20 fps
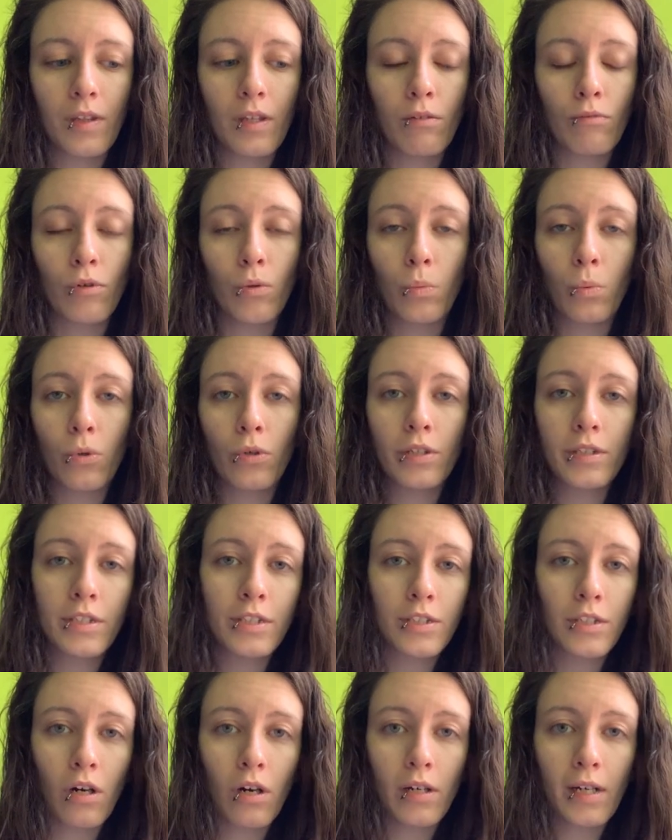rewards
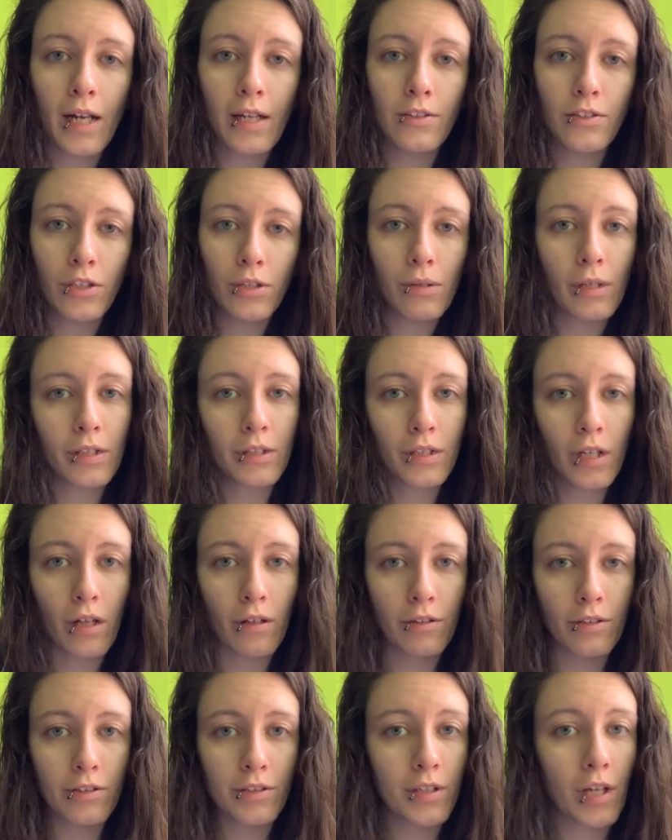start at
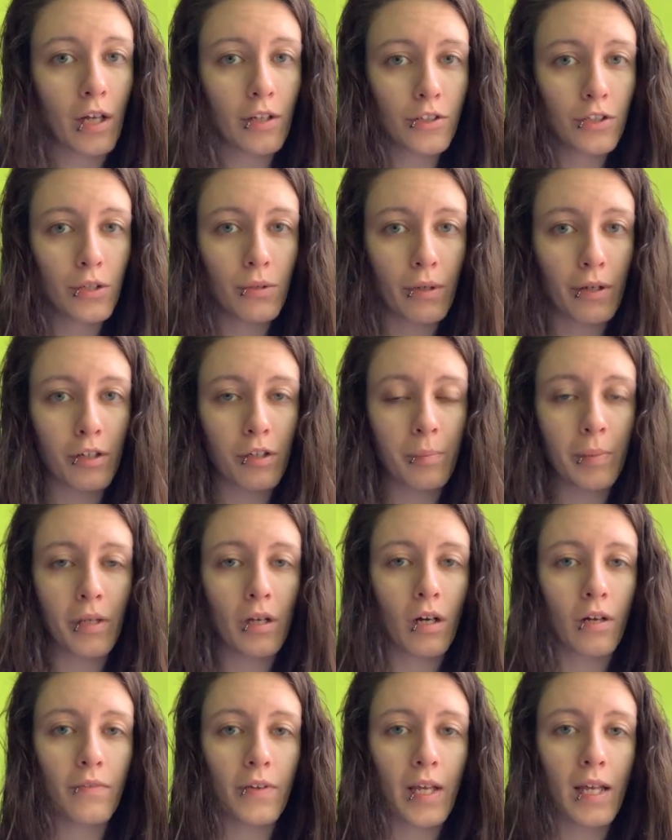$200, not 200
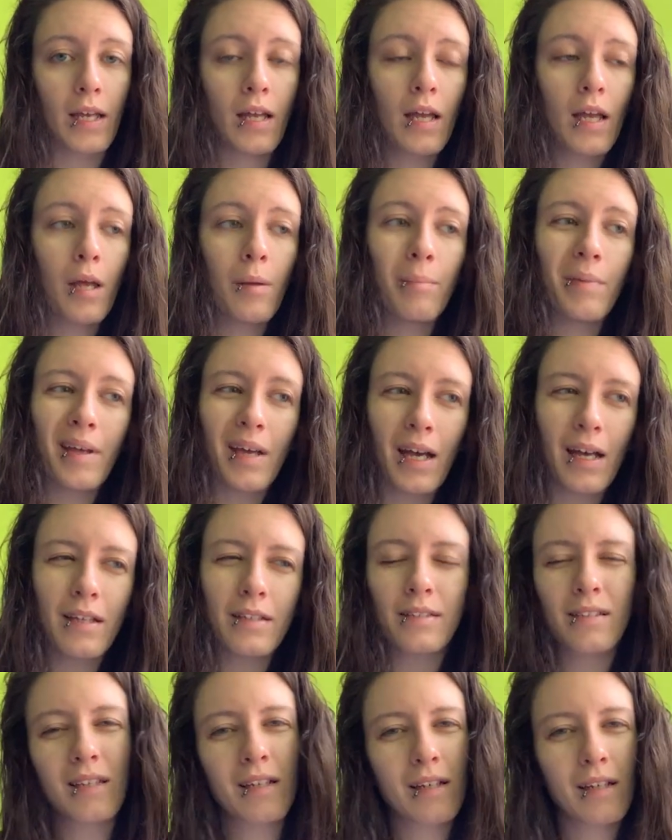PRV,
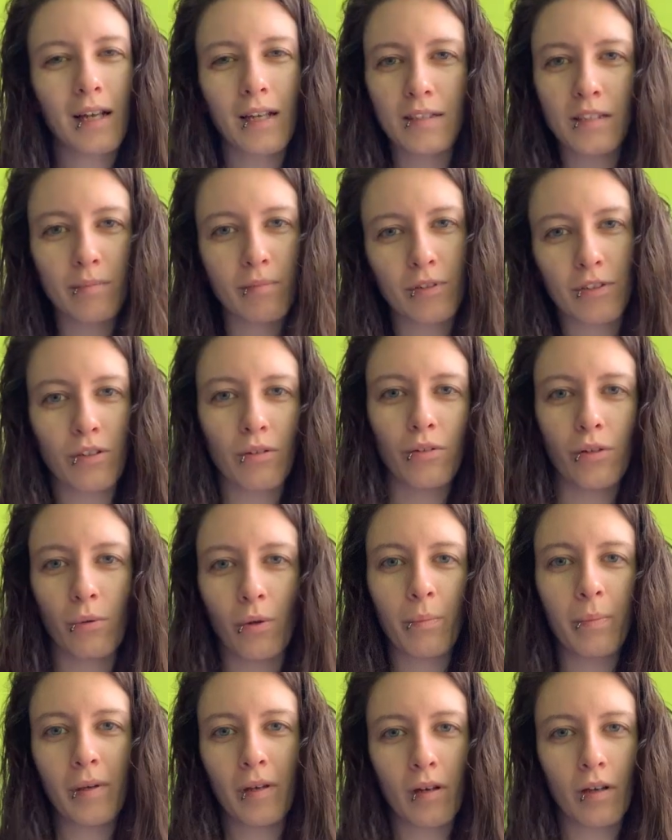because customers don't know
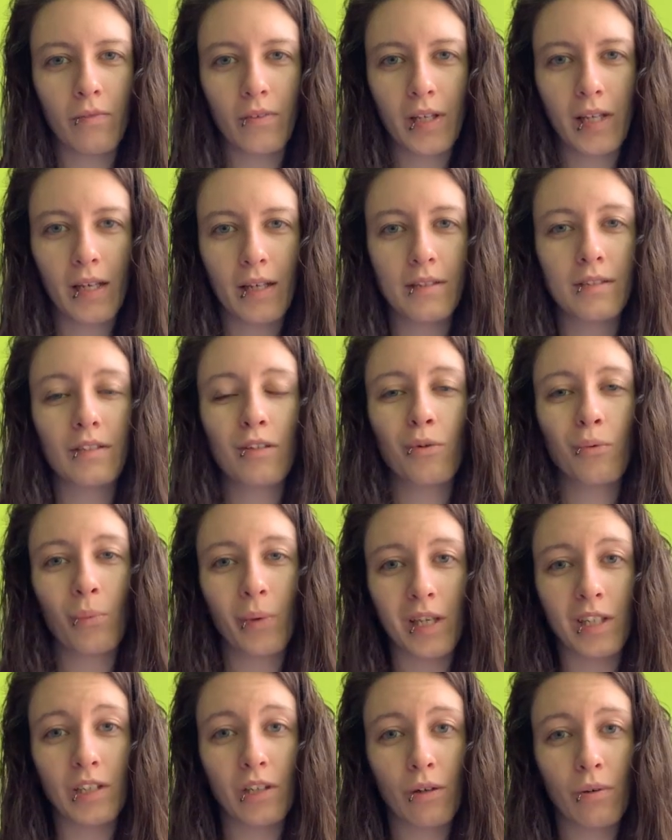PRV is.
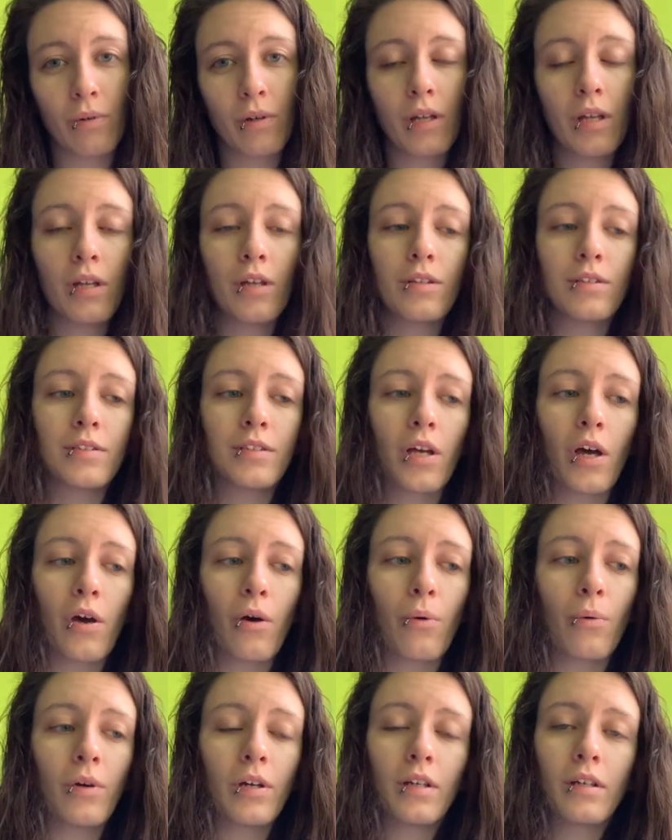We do.
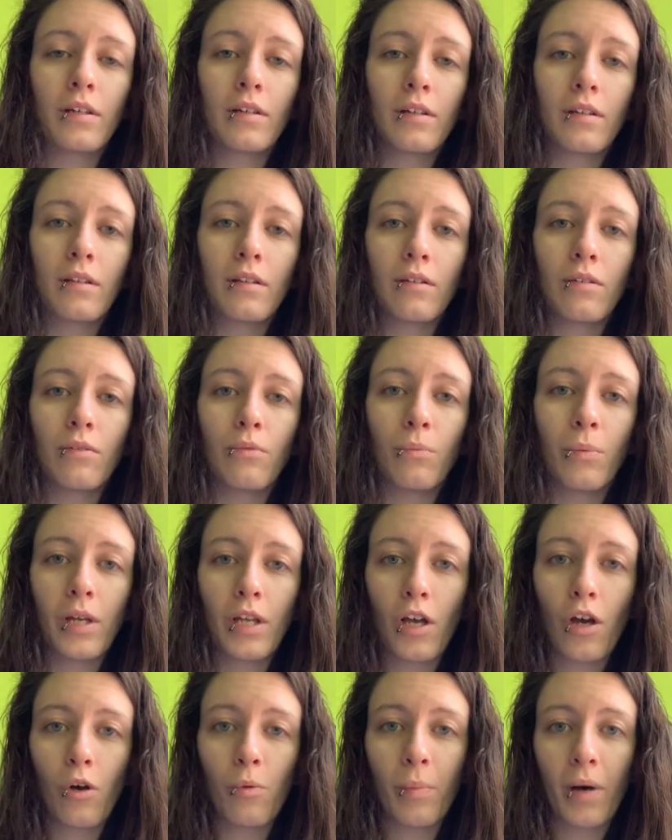So we
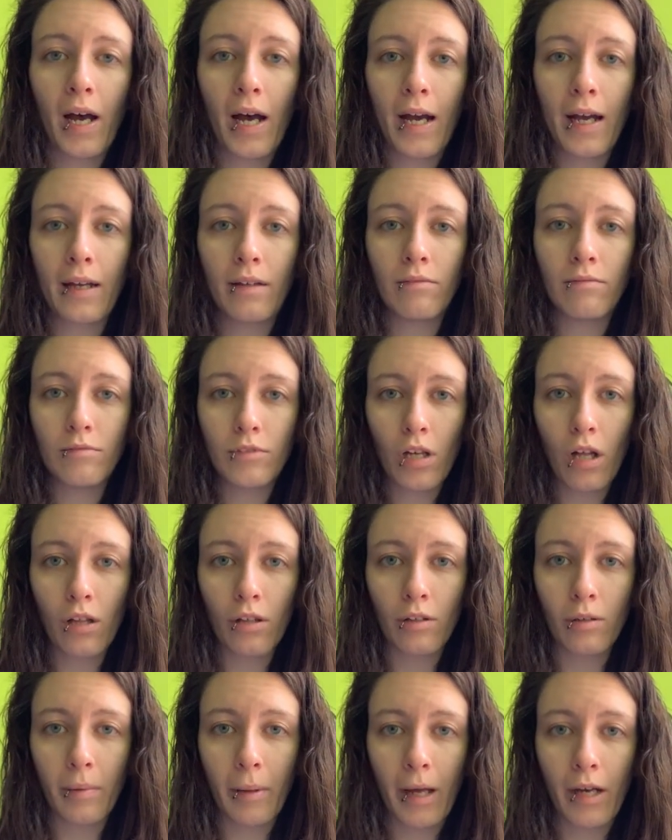go by
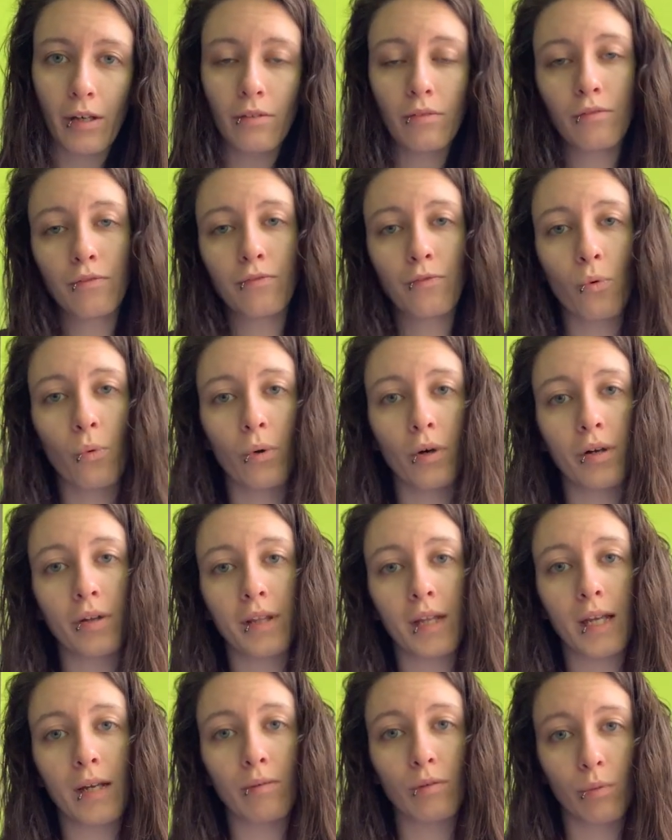dollar amount for
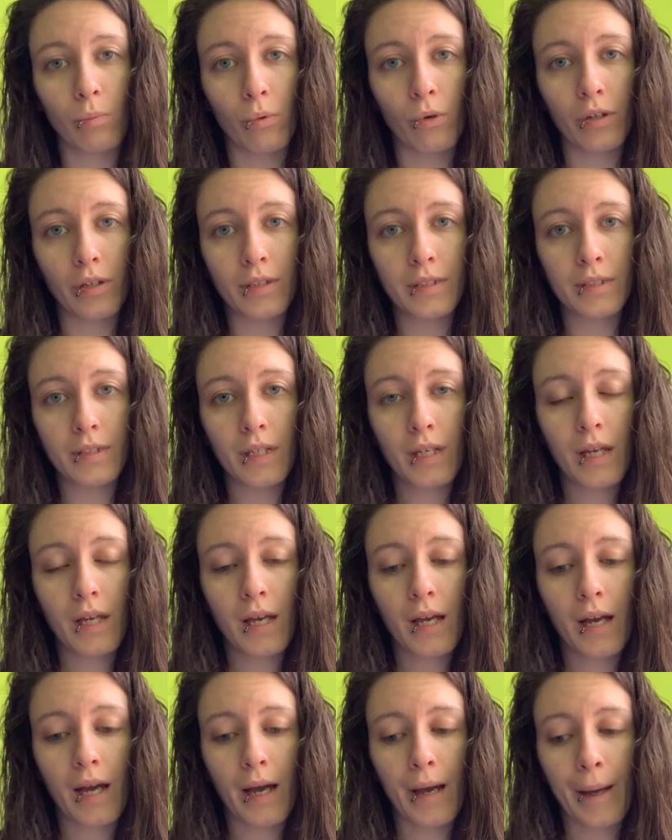the rewards.
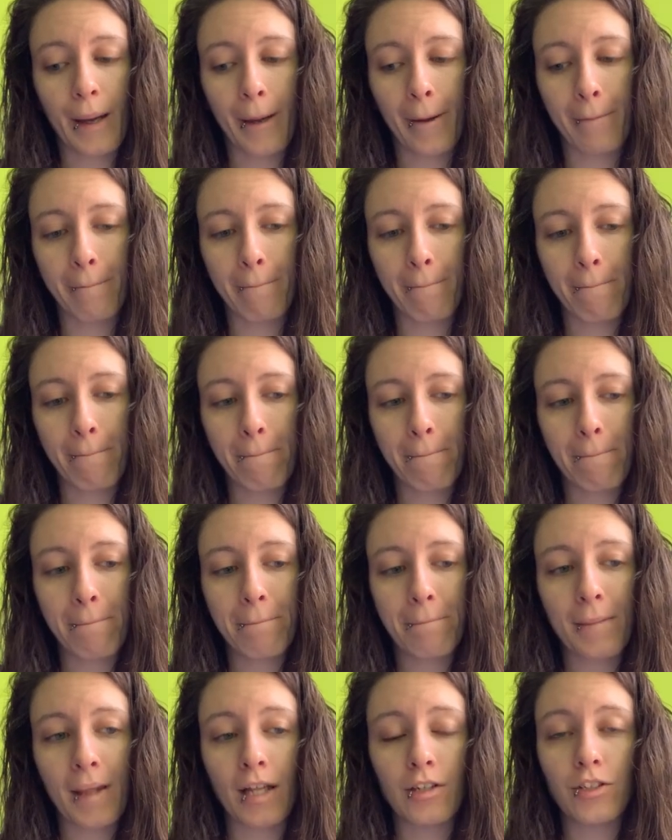
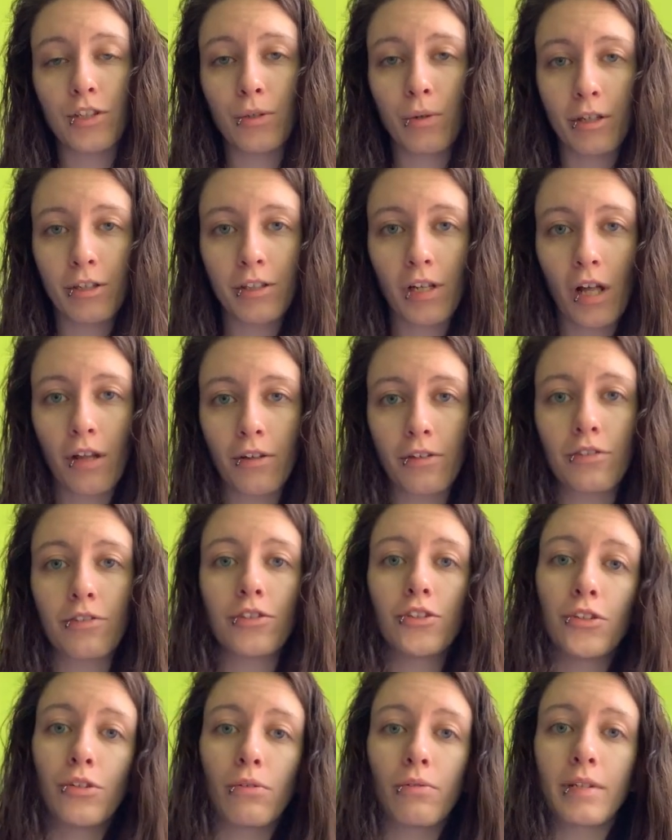At $200,
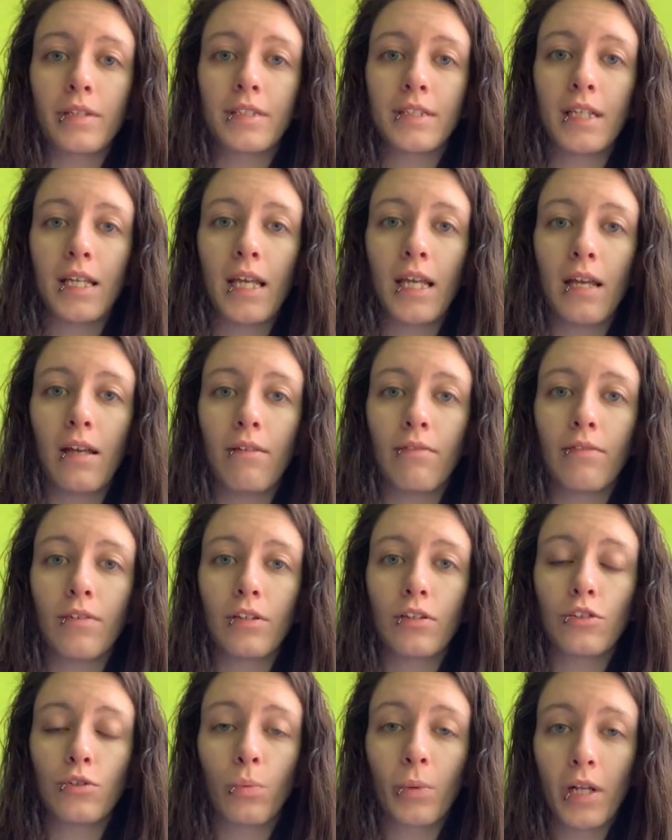you'll receive
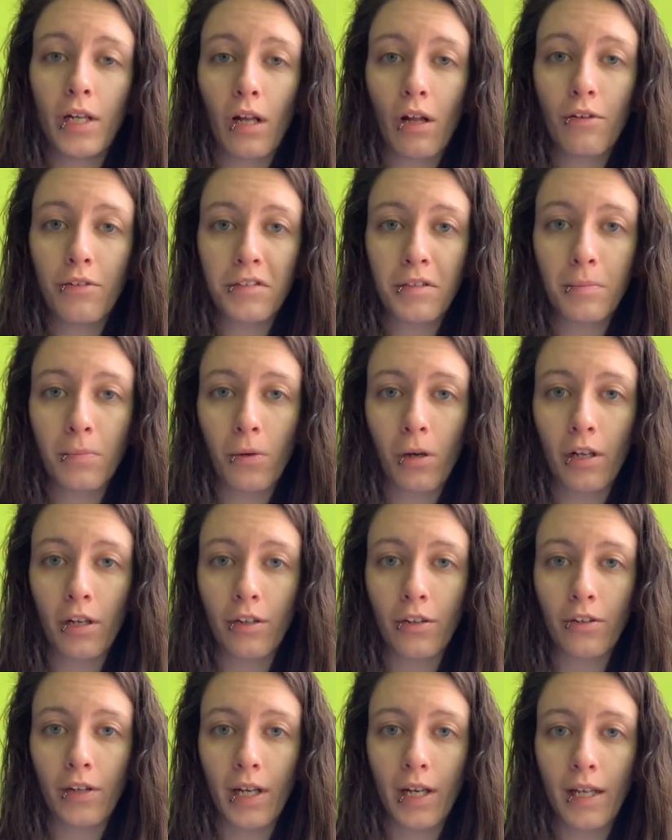$20 in product
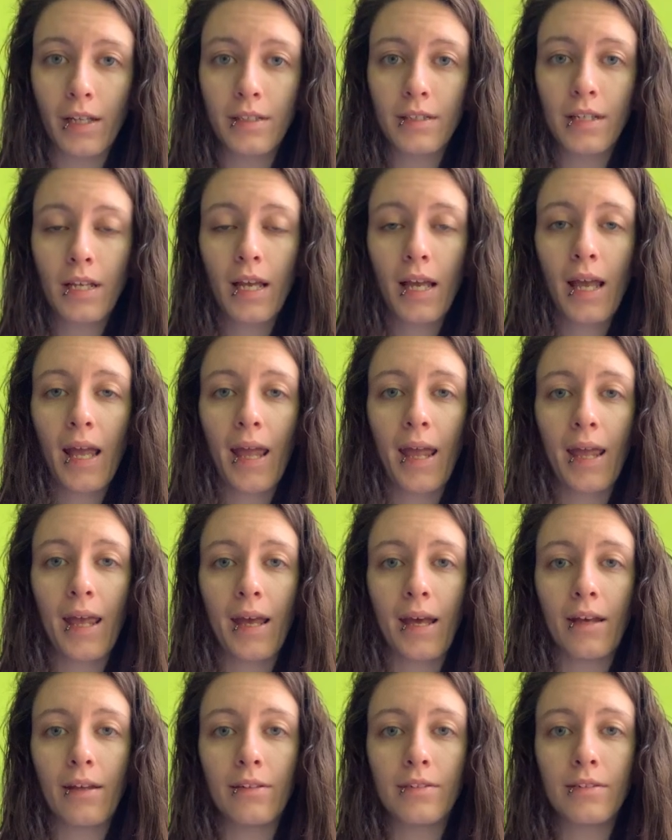credit
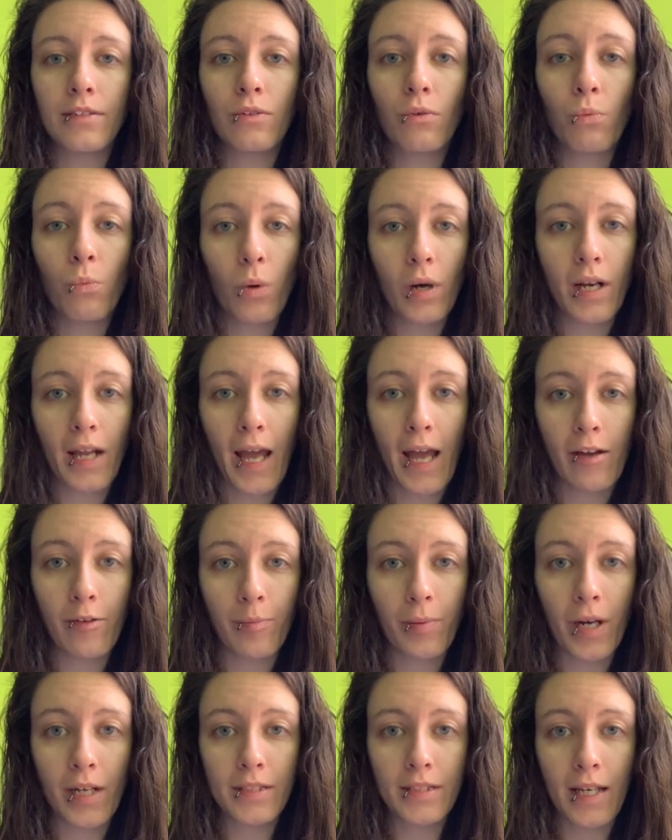and 1 half
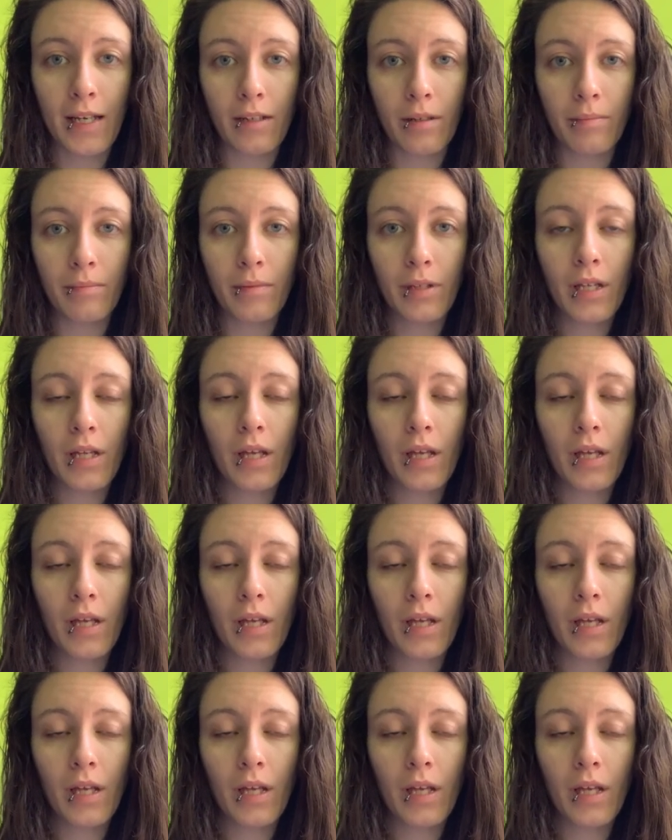price item.